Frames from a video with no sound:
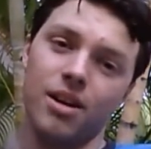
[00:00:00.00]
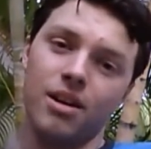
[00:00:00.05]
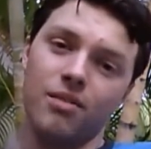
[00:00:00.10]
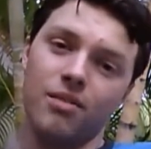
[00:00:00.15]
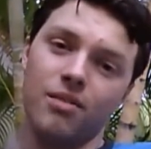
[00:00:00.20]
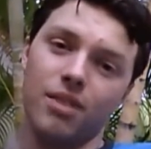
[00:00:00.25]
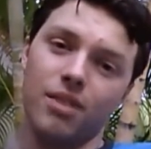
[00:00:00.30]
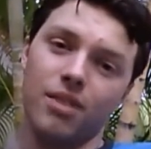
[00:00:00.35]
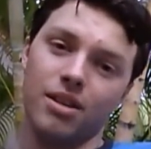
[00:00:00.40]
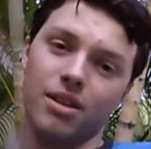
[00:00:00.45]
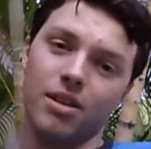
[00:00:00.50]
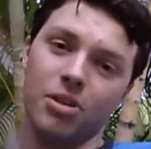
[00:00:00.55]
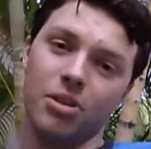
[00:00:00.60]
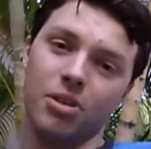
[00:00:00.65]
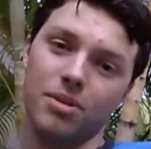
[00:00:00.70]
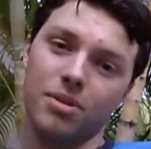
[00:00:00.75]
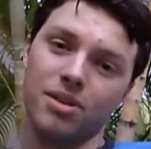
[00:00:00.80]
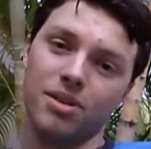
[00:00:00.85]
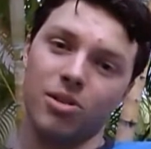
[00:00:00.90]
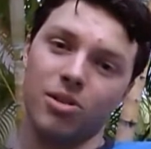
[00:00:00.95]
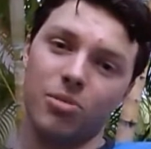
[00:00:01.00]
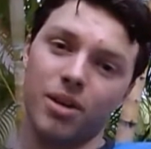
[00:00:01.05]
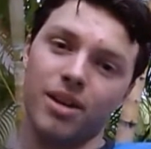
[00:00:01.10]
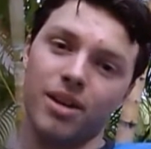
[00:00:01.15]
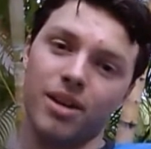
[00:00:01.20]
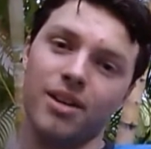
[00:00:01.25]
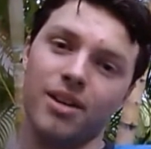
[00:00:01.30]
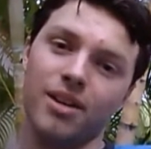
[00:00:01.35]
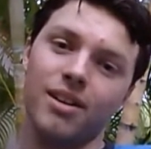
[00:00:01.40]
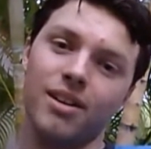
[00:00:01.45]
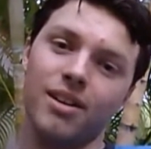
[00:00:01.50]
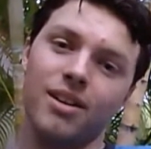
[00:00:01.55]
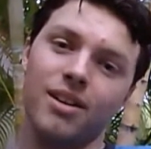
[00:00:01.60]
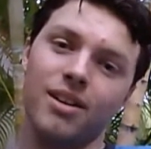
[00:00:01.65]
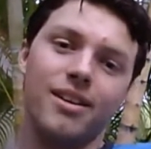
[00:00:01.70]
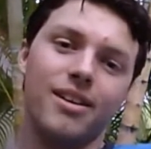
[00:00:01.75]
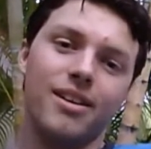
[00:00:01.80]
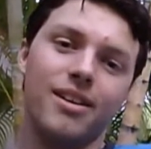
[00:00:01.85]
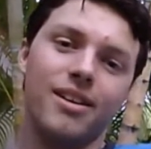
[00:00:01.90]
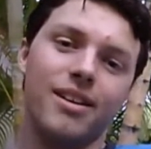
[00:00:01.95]
right there on the Potomac,
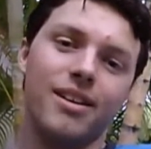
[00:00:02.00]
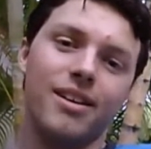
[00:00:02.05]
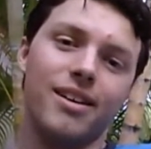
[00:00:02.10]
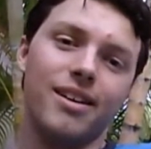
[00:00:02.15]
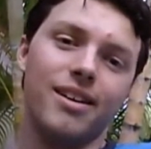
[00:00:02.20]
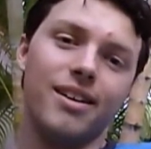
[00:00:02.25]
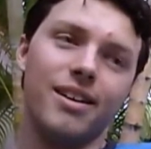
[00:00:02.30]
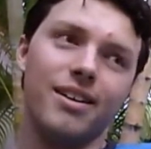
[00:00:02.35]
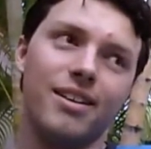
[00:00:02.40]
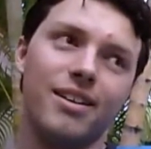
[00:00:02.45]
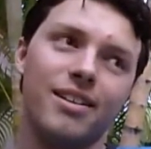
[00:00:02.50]
and